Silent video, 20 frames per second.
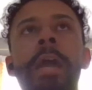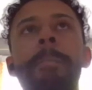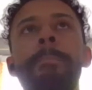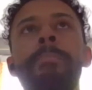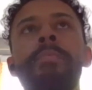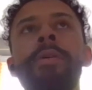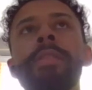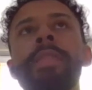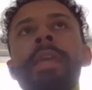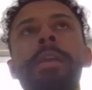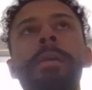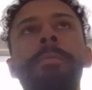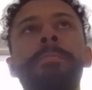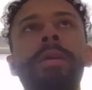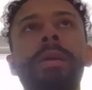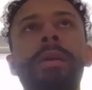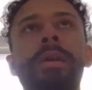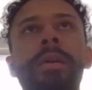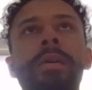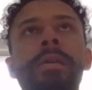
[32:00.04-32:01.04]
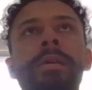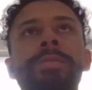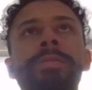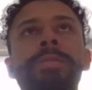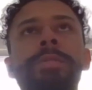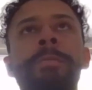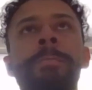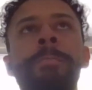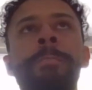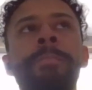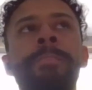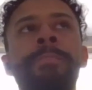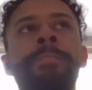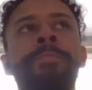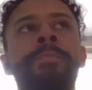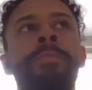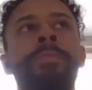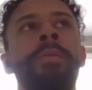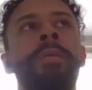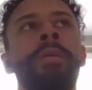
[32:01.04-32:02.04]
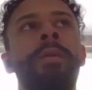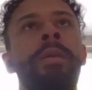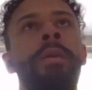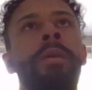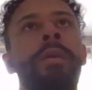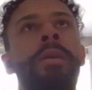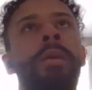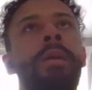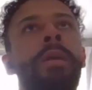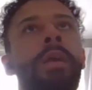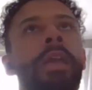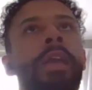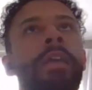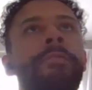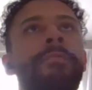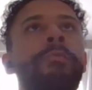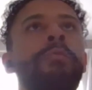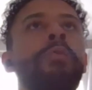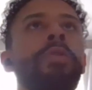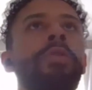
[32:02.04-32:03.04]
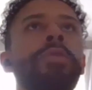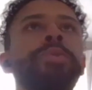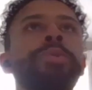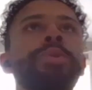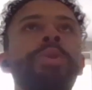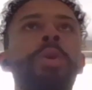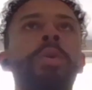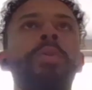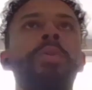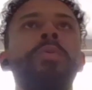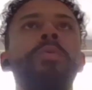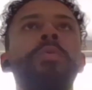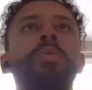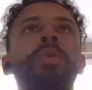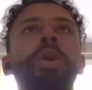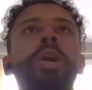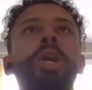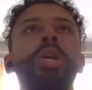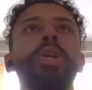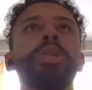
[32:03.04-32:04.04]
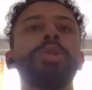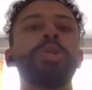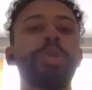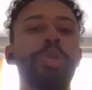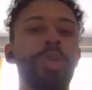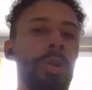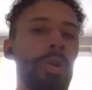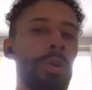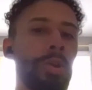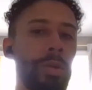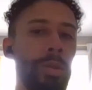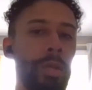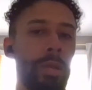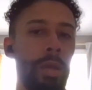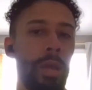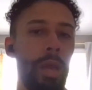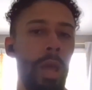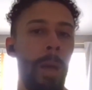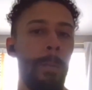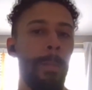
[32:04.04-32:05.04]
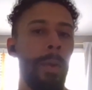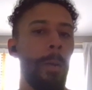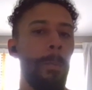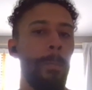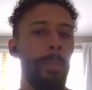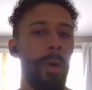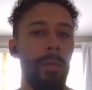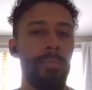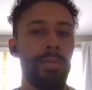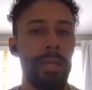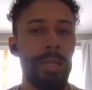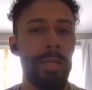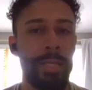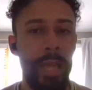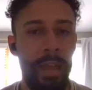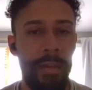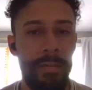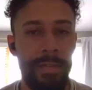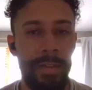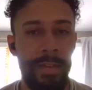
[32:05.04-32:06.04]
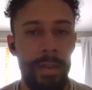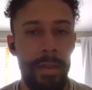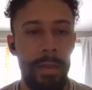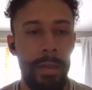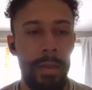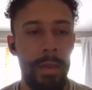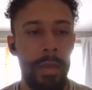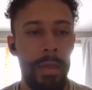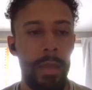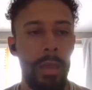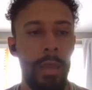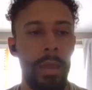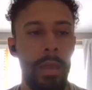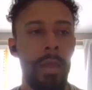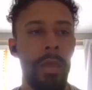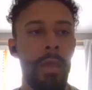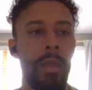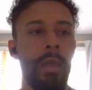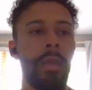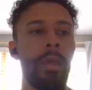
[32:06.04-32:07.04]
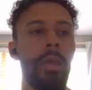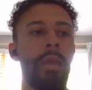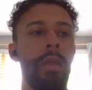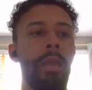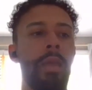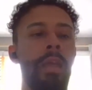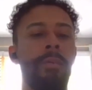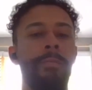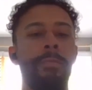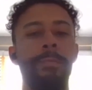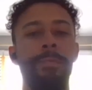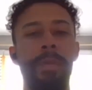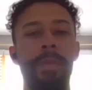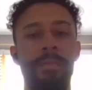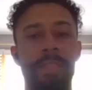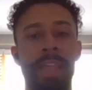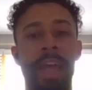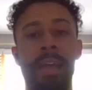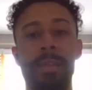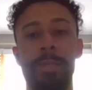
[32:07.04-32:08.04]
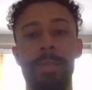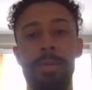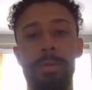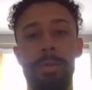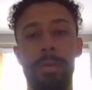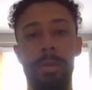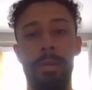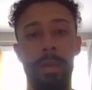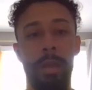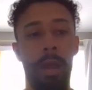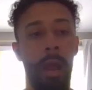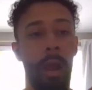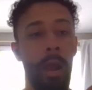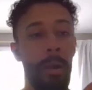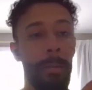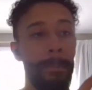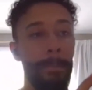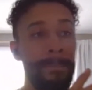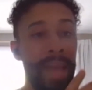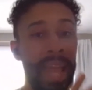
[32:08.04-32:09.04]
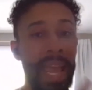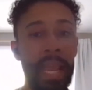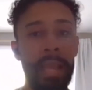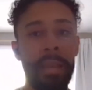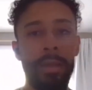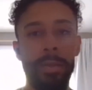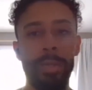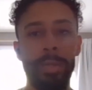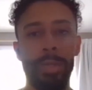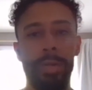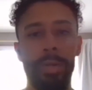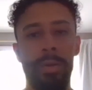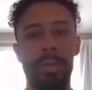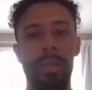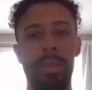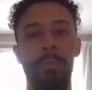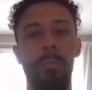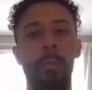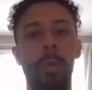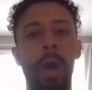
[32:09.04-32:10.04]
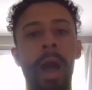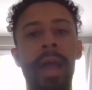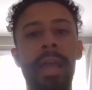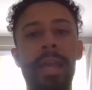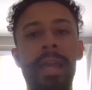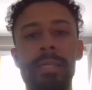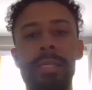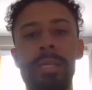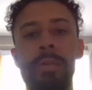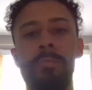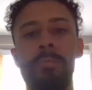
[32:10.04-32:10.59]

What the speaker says: I bring that up because if we're so concerned about public safety, if that's our main concern, then why